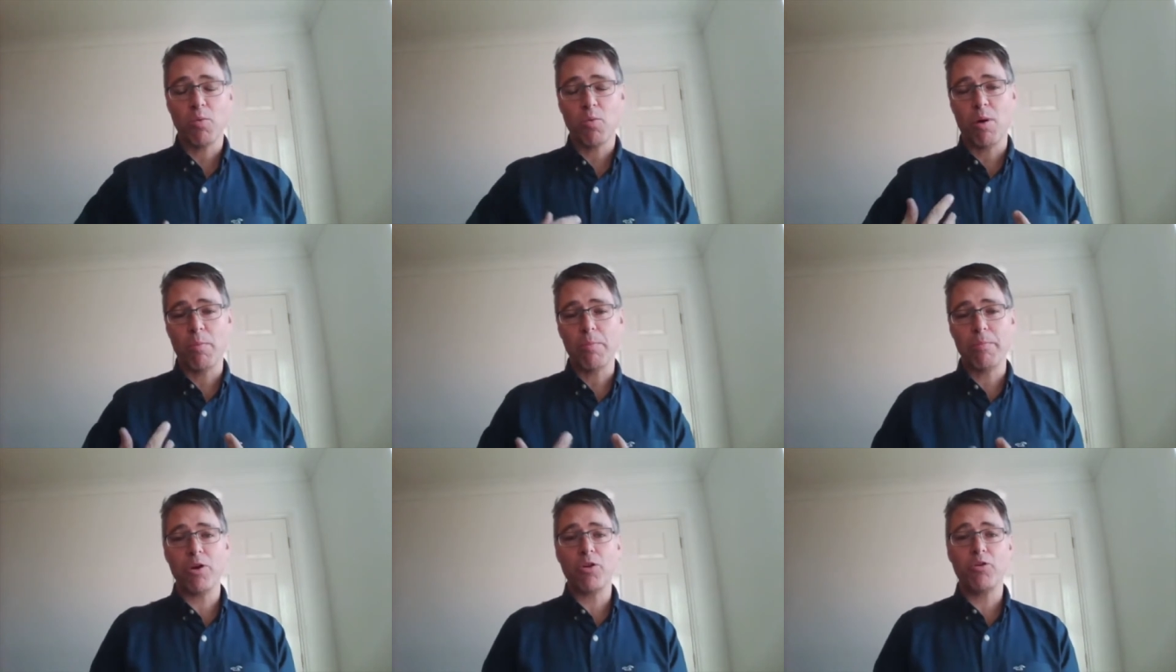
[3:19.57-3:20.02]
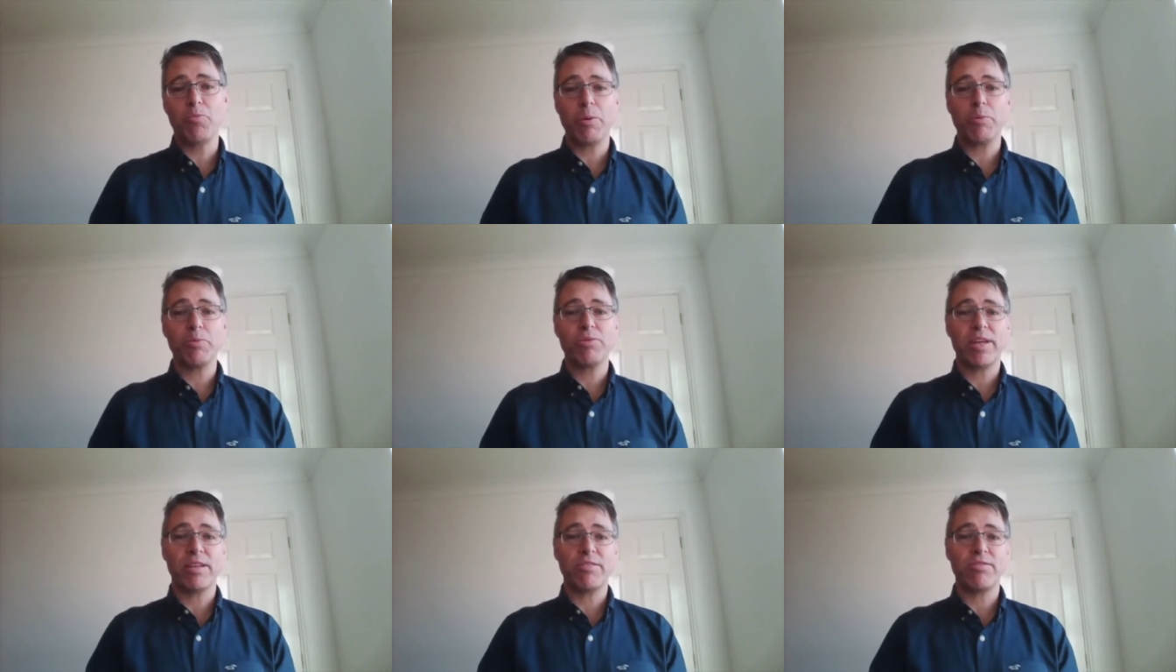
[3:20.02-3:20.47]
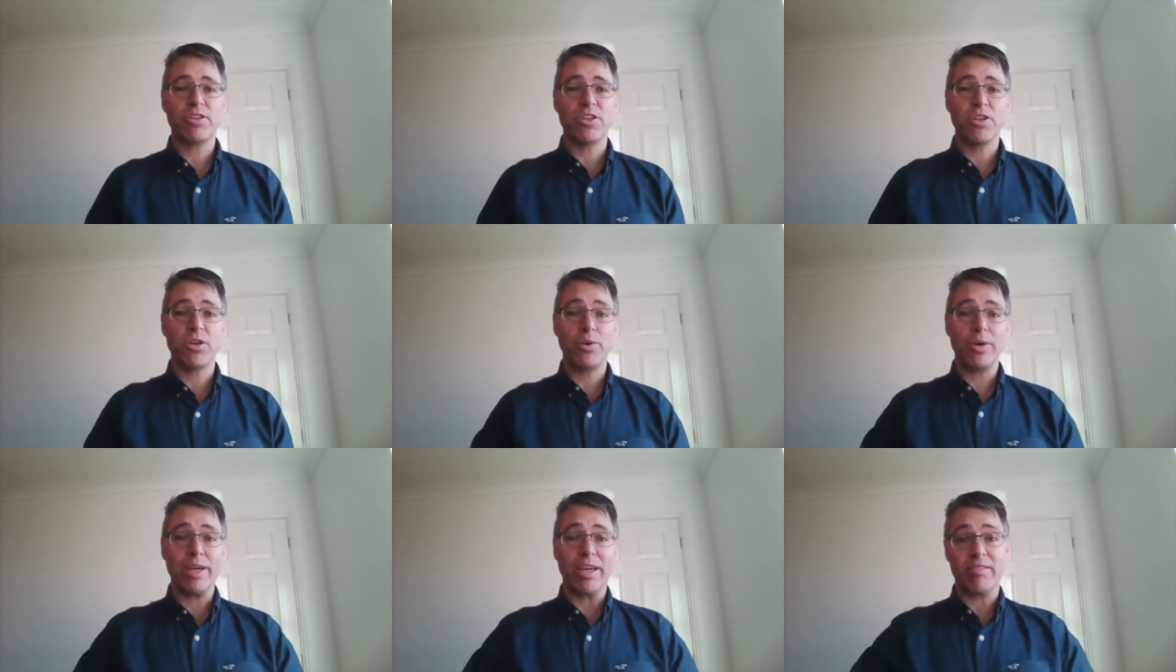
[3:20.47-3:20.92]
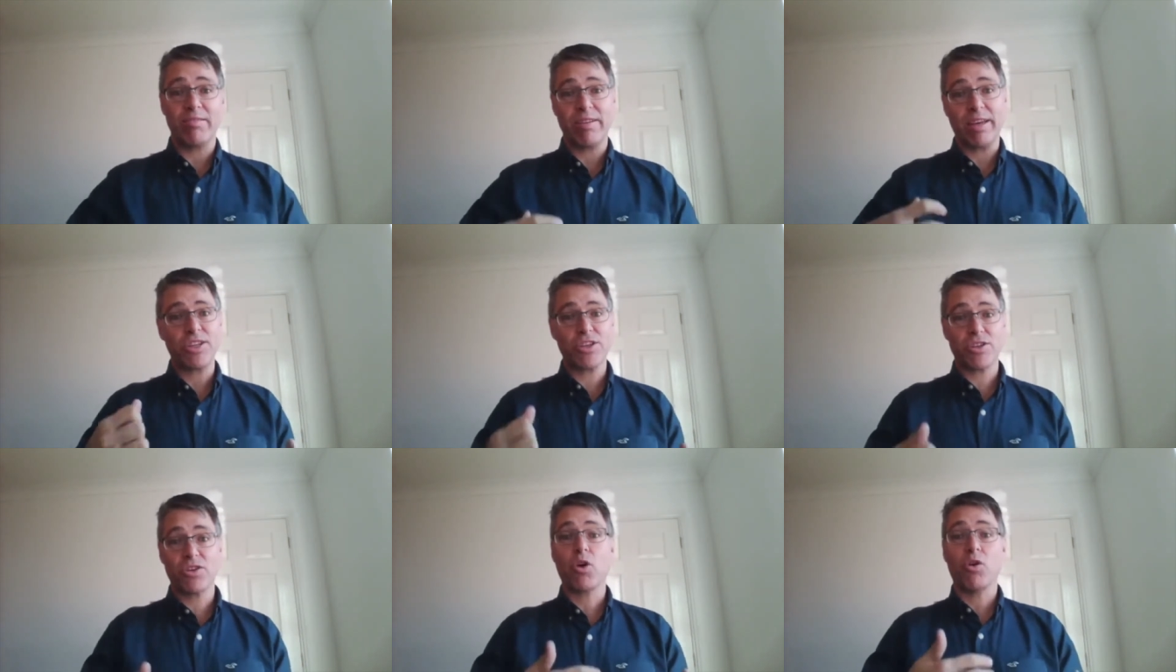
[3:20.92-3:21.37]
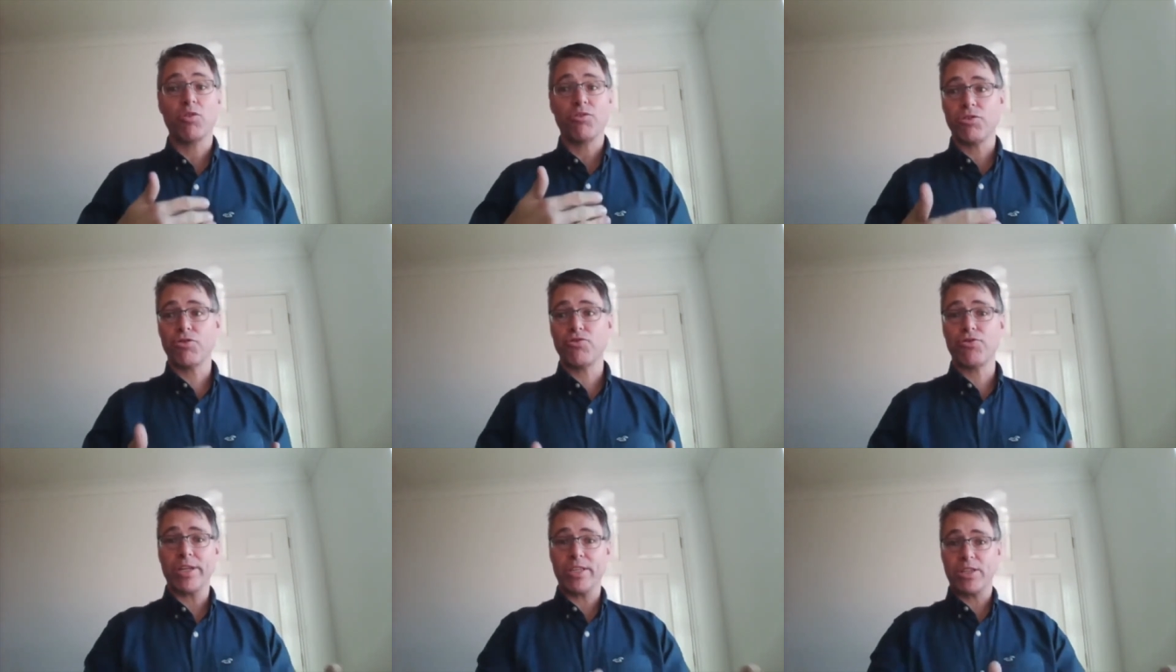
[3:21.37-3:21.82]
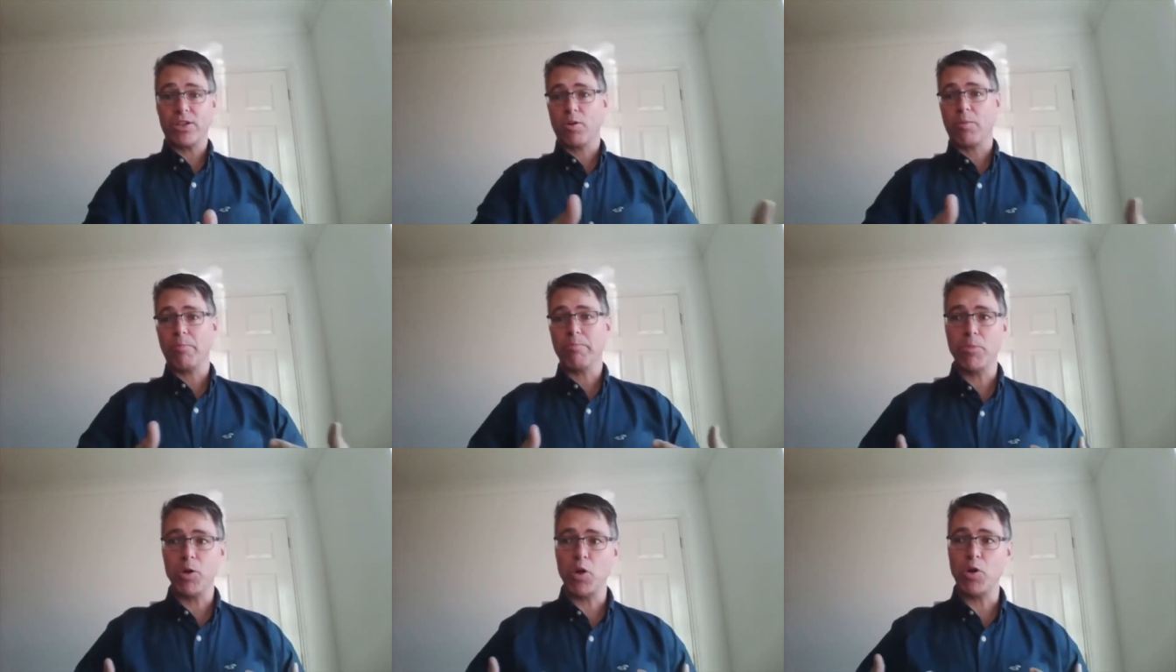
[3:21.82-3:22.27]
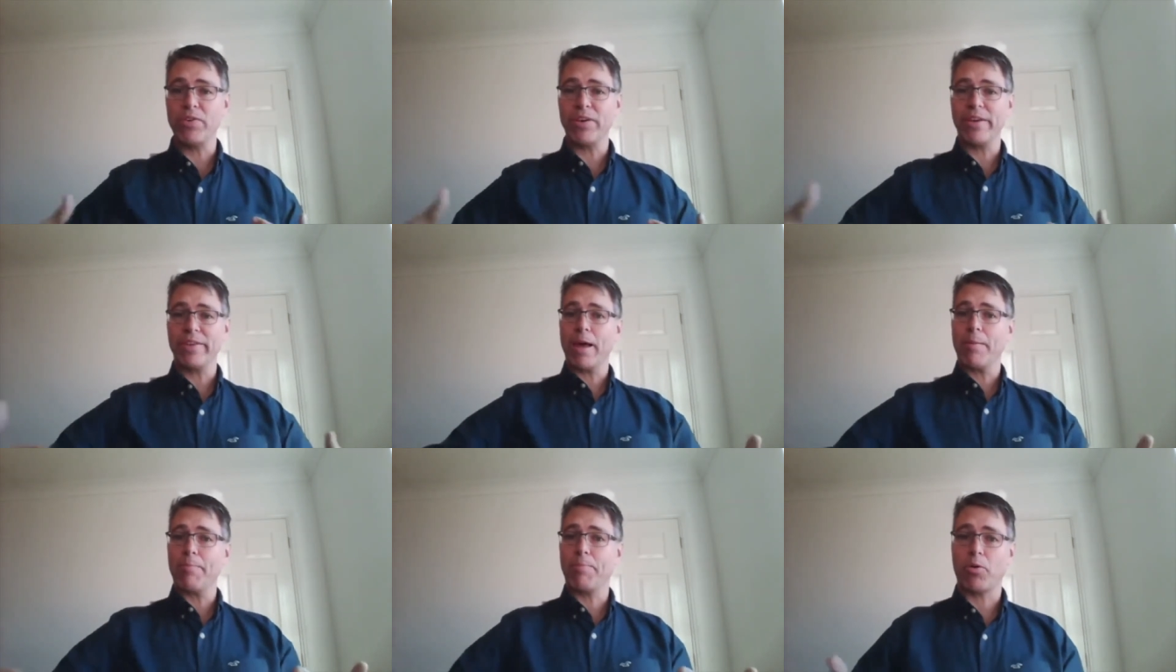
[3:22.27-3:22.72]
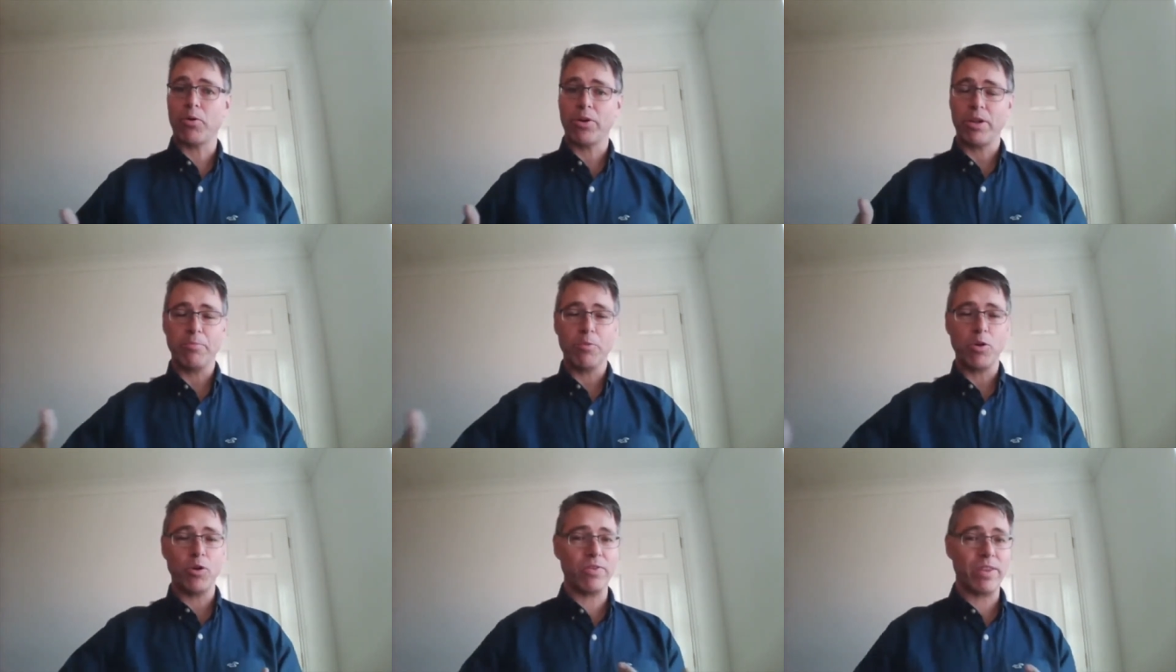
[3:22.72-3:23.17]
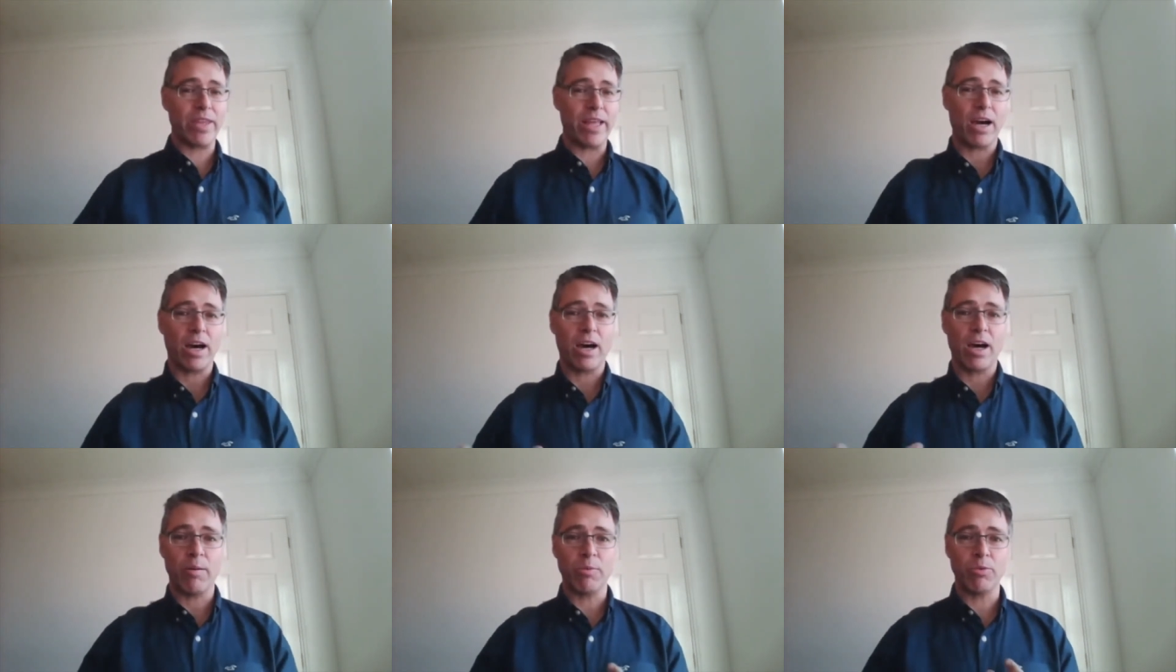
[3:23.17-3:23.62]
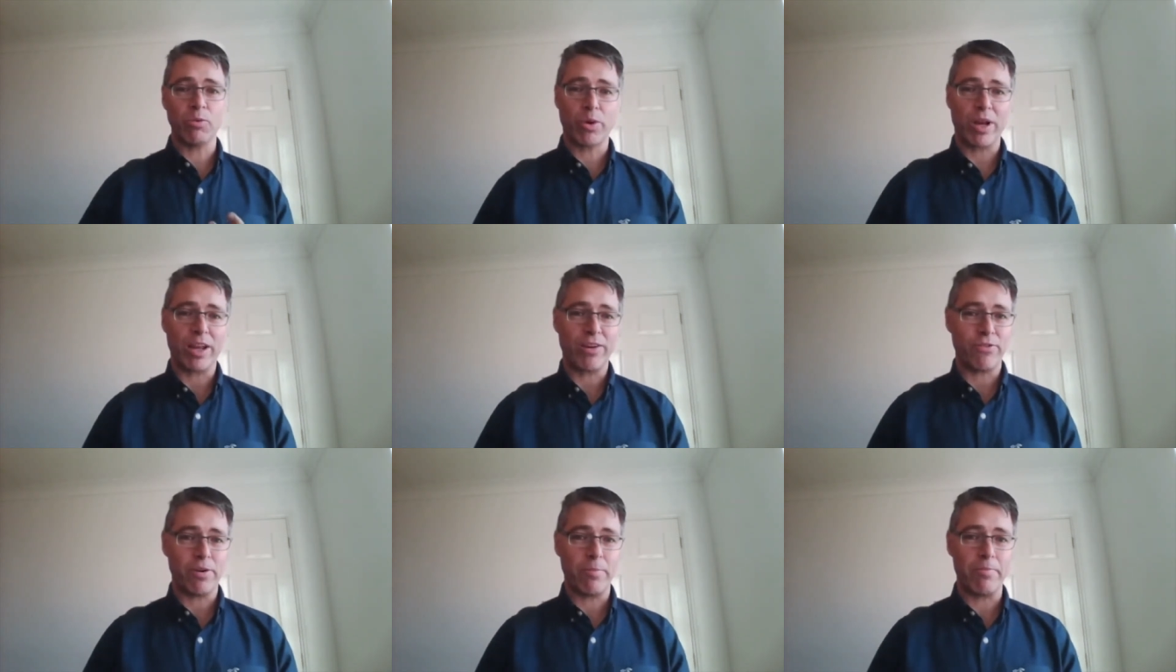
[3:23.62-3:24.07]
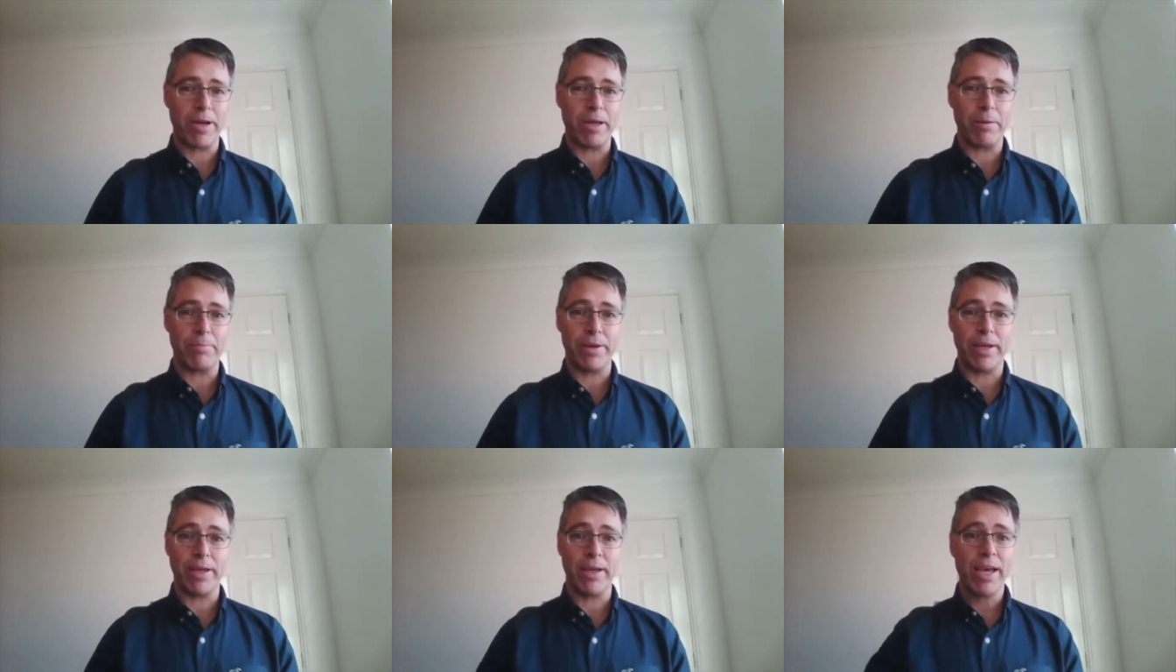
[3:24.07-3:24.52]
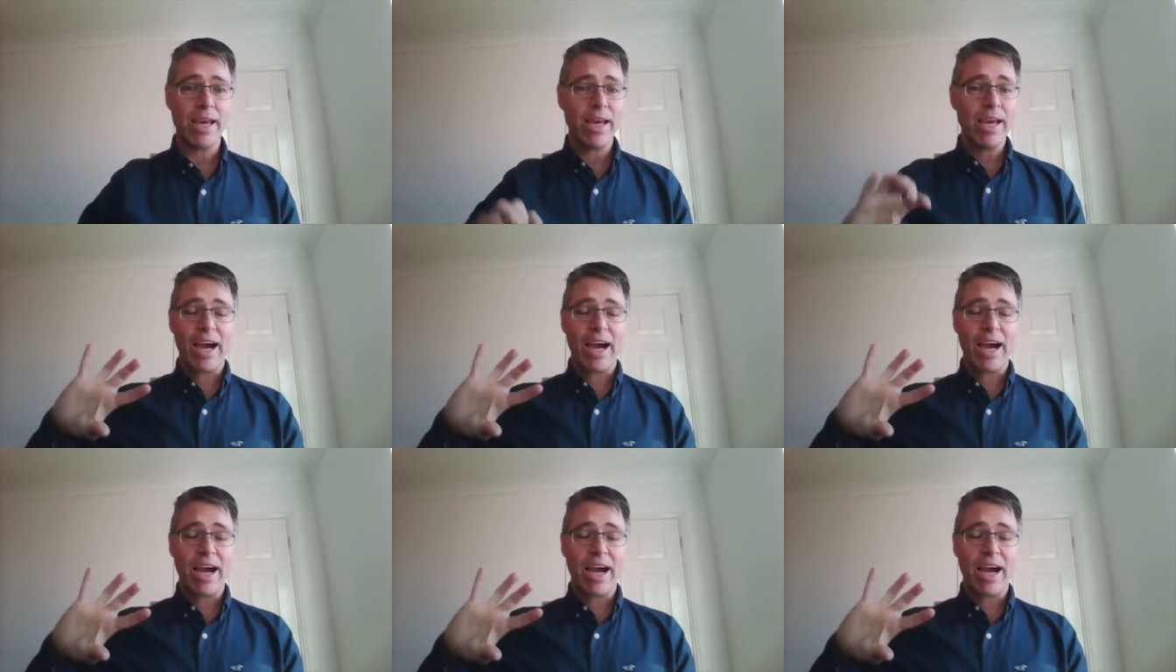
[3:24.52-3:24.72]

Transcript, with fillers: what most people tend to do is they're just concentrating on moving their body, moving their arms, whatever it may be.